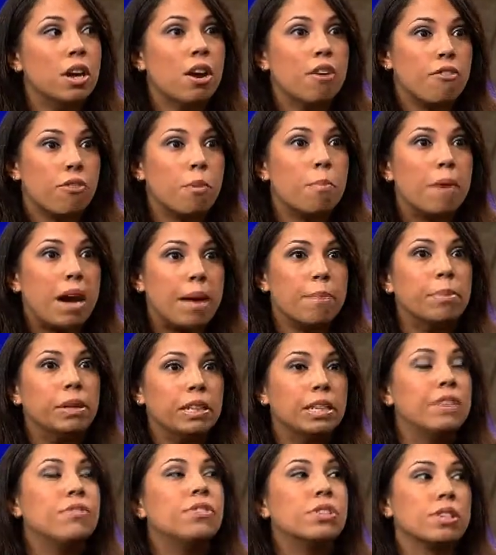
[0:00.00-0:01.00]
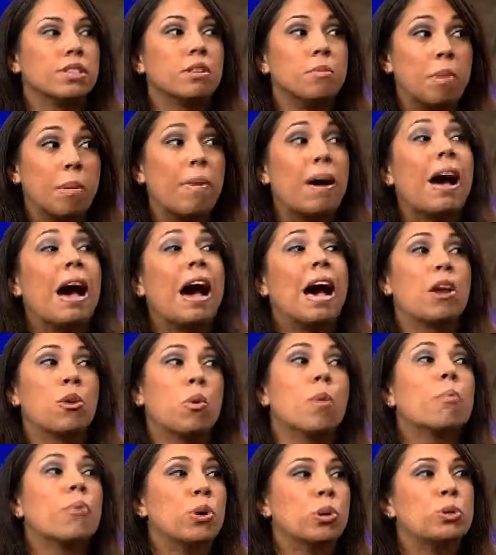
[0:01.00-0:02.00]
for my belief system about how to
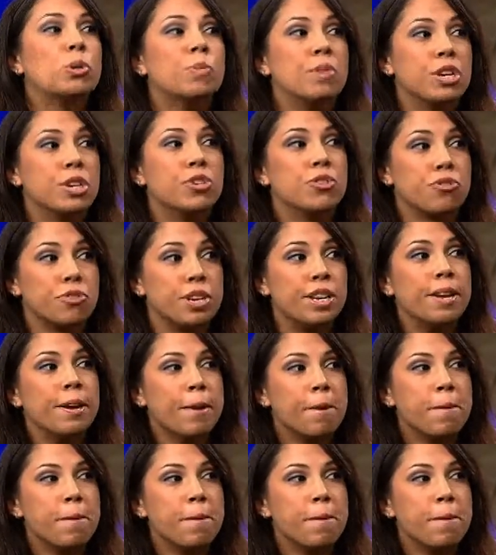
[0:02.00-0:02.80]
approach ministry.